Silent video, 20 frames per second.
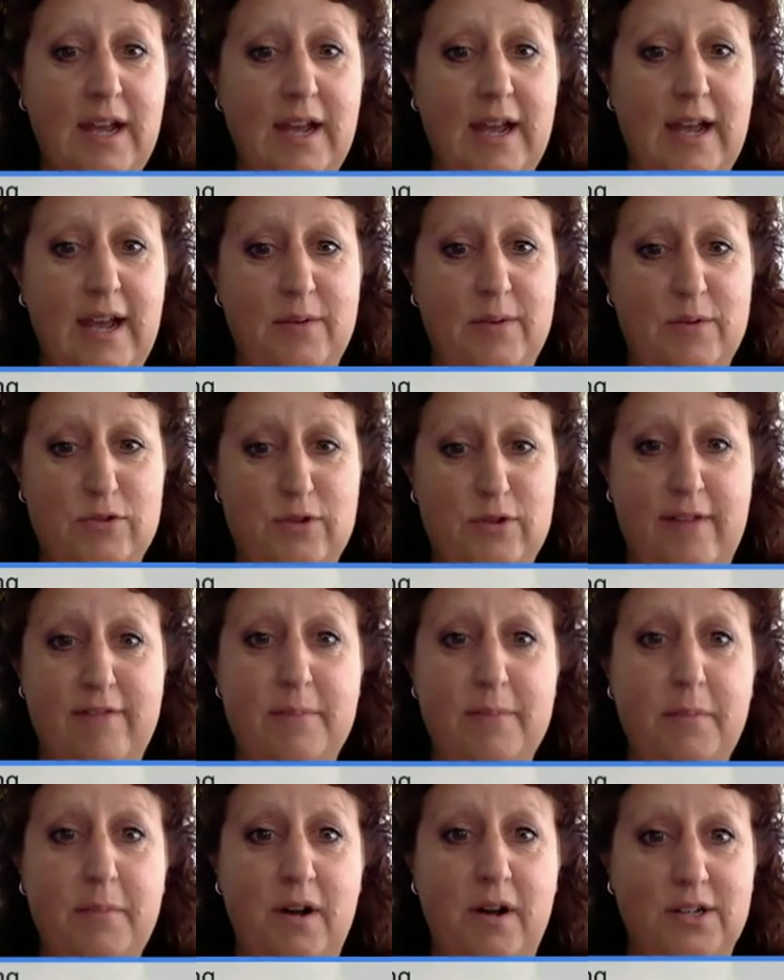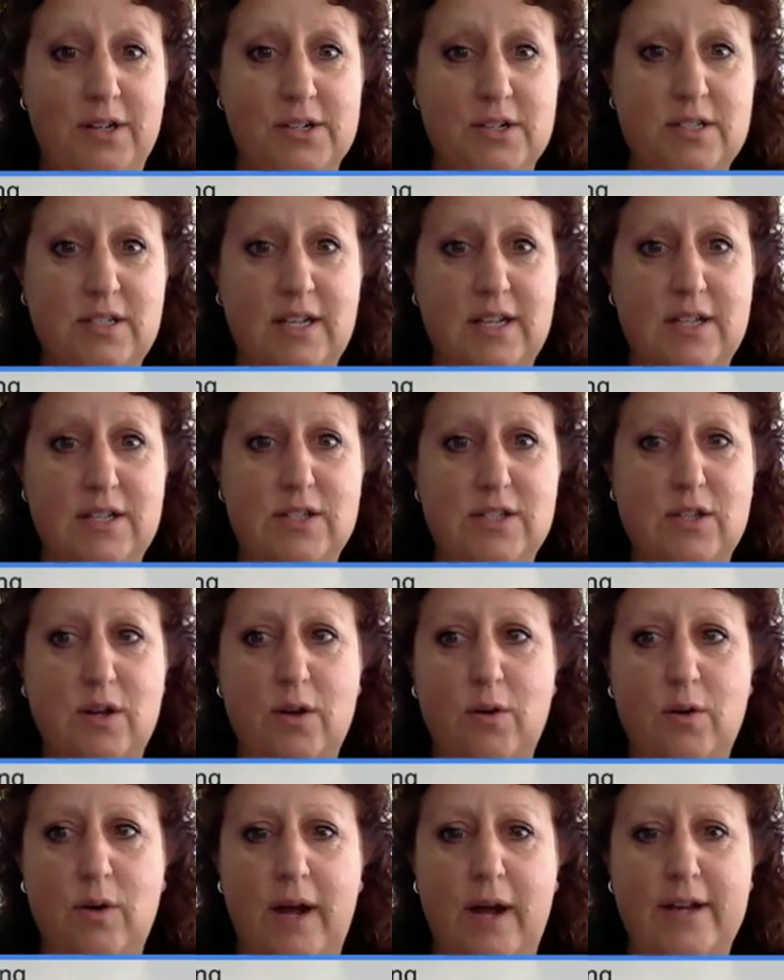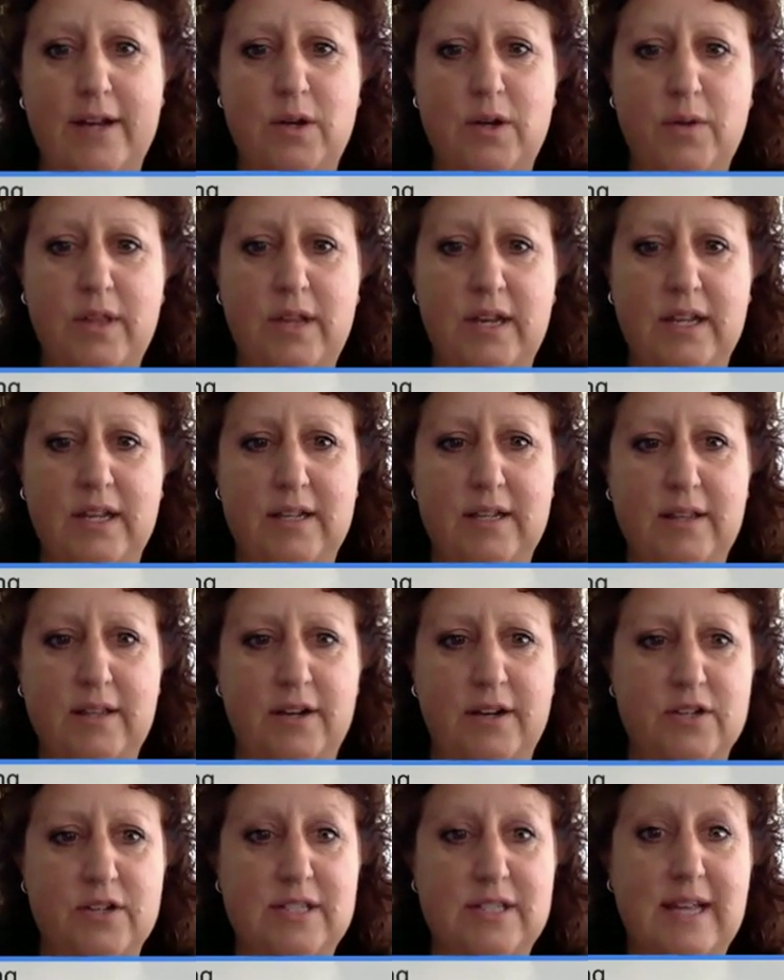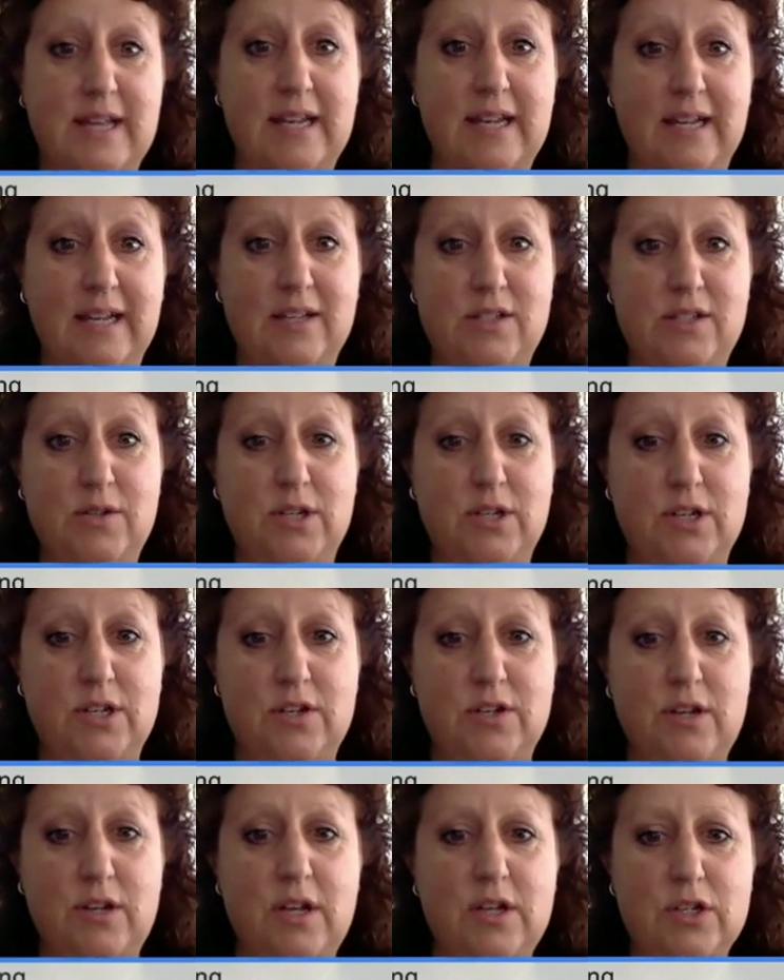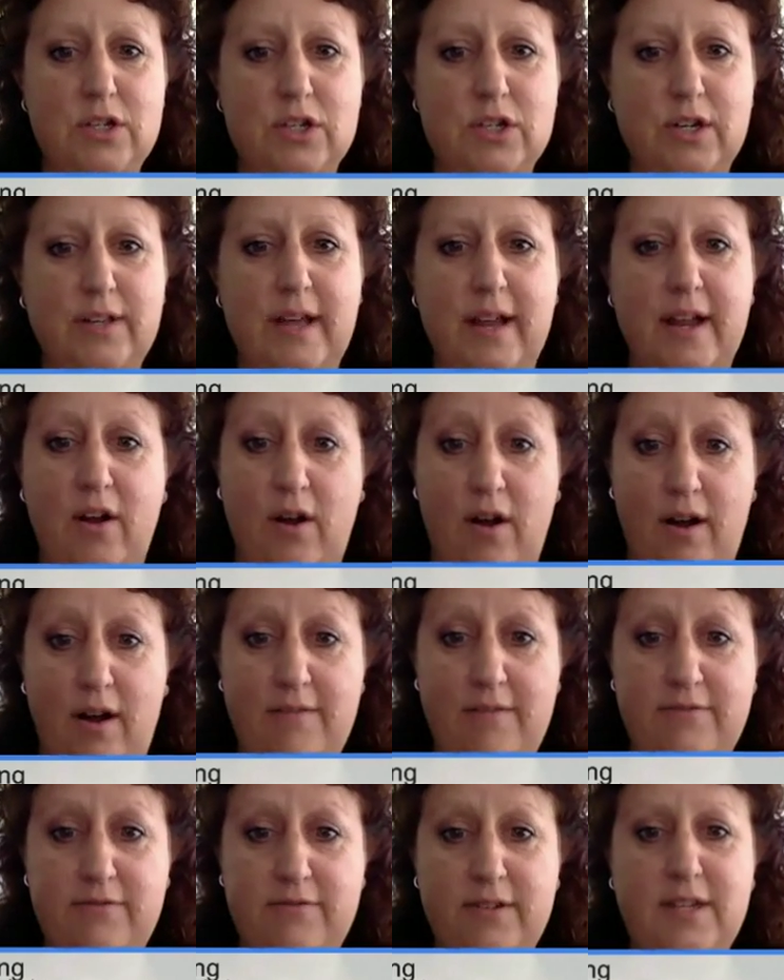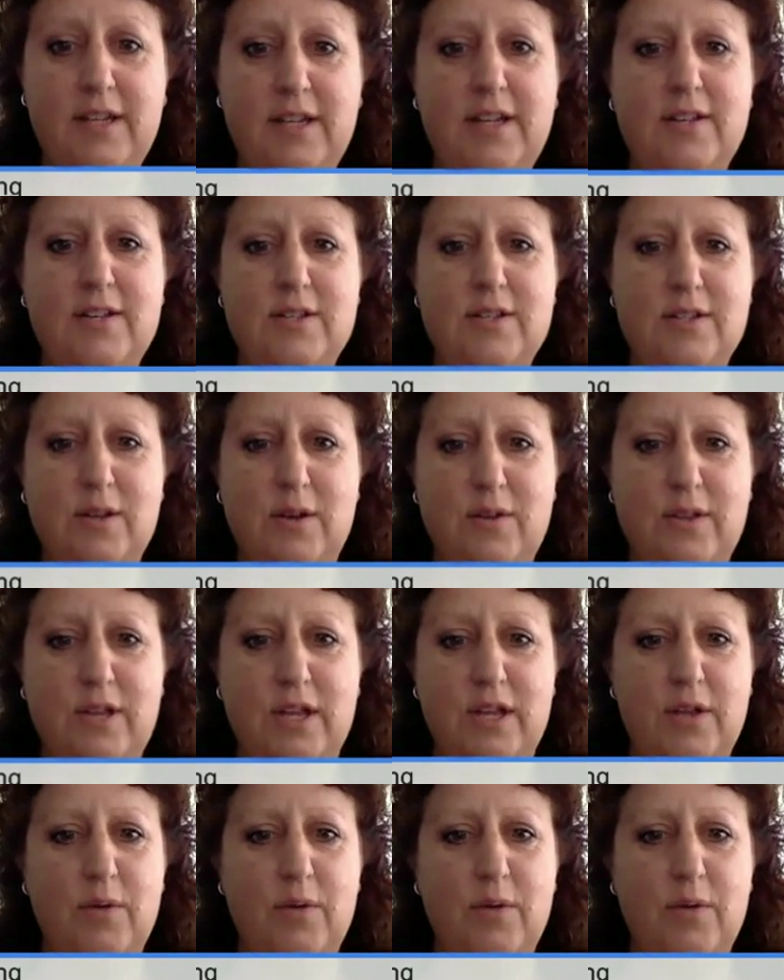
and it was driving them bonkers. And so I know that in their settings you can turn that off so that